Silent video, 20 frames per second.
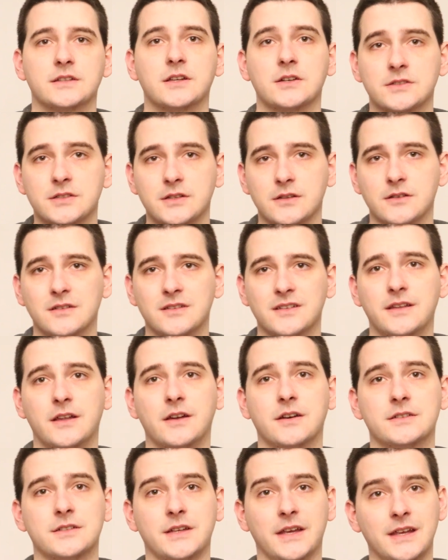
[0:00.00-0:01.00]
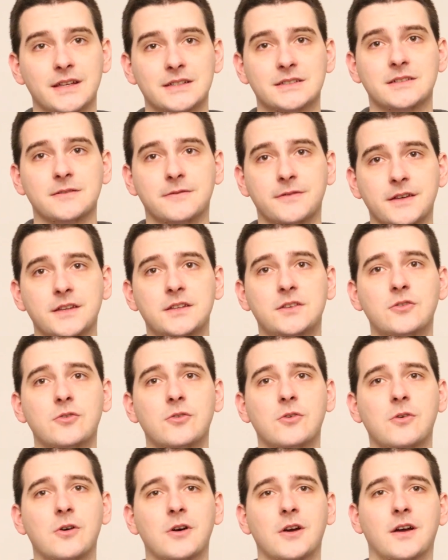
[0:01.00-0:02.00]
There is a
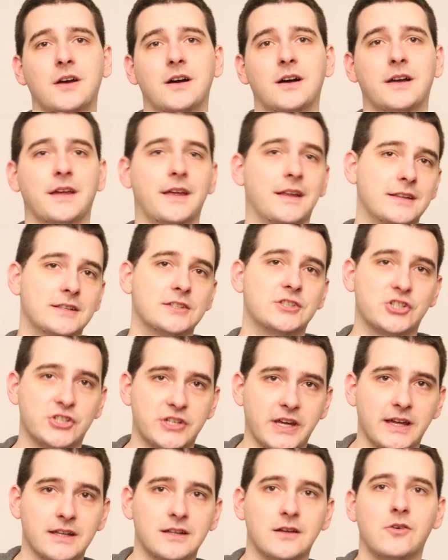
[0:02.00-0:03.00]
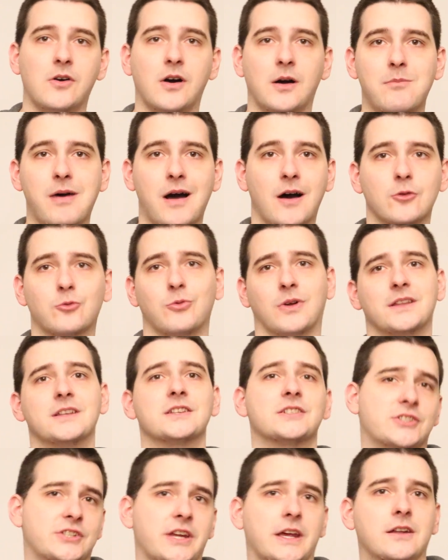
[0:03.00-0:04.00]
video in this channel about what
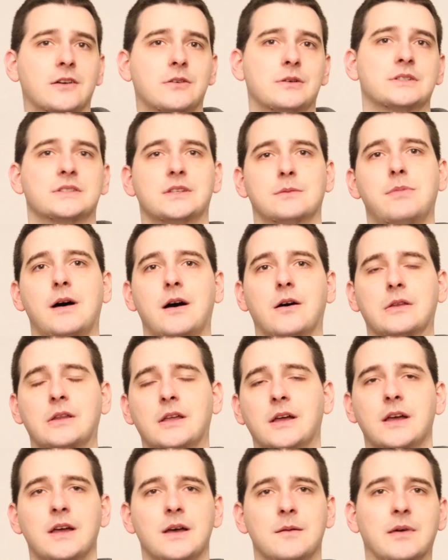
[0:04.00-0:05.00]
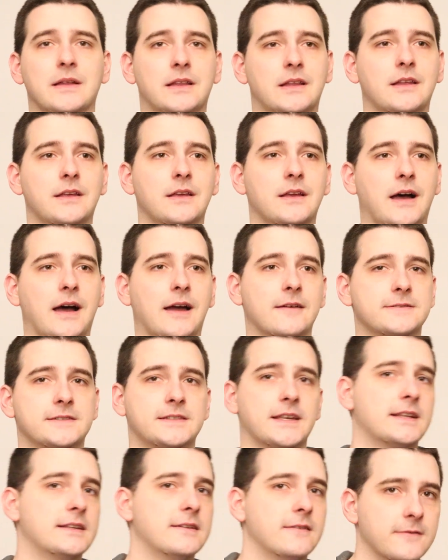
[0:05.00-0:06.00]
this channel is about, but I've
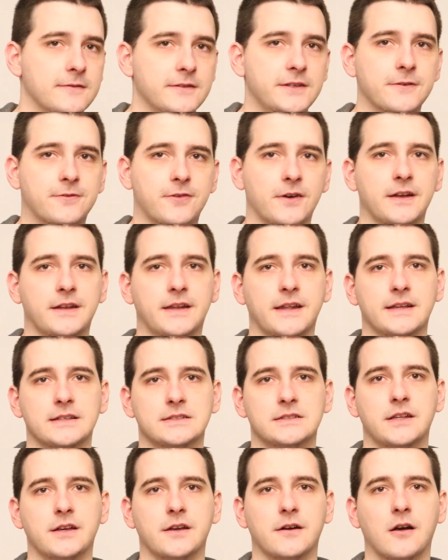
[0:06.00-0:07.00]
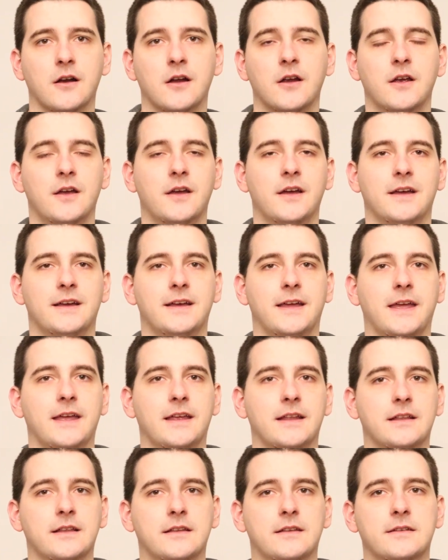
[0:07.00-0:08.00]
said different things there,
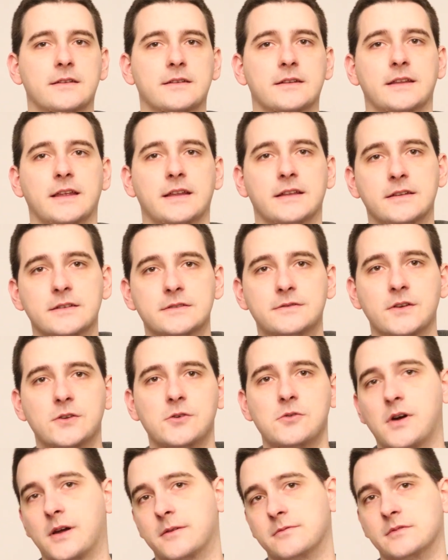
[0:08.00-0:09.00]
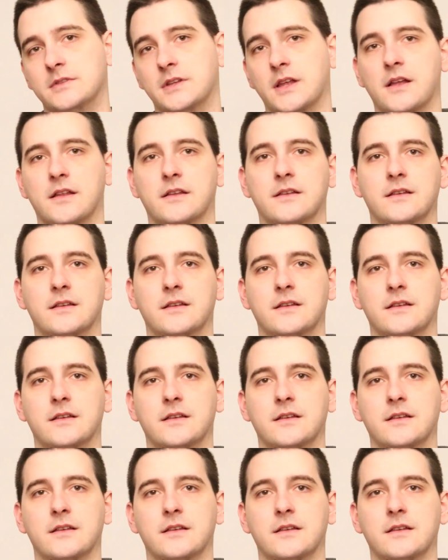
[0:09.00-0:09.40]
and in this video I'm